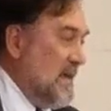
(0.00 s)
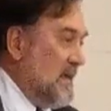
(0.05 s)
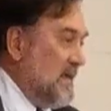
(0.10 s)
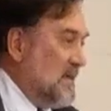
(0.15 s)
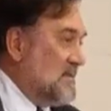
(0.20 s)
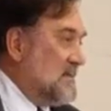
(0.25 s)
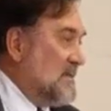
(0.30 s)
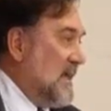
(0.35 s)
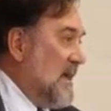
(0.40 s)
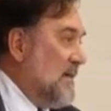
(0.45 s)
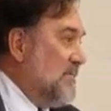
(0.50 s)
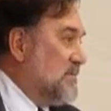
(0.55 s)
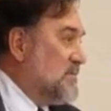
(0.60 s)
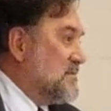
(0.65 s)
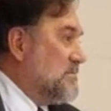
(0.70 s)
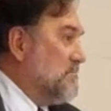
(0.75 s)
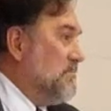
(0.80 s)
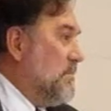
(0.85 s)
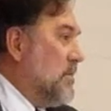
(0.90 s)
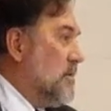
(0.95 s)
His name
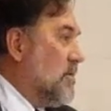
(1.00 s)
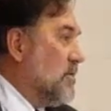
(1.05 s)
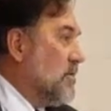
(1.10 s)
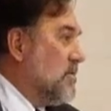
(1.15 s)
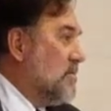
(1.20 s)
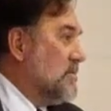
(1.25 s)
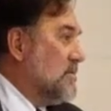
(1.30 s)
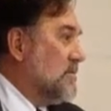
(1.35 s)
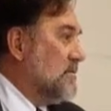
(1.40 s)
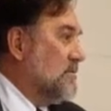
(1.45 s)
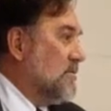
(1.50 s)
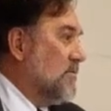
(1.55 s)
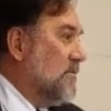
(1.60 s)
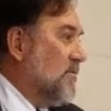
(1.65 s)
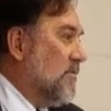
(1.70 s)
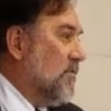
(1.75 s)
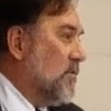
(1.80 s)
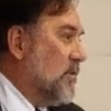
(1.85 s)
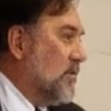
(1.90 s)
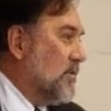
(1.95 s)
is Millard
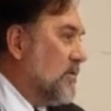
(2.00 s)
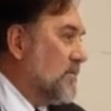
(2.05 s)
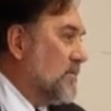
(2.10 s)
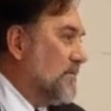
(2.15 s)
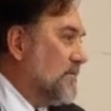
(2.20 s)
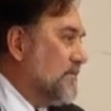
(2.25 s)
Fuller,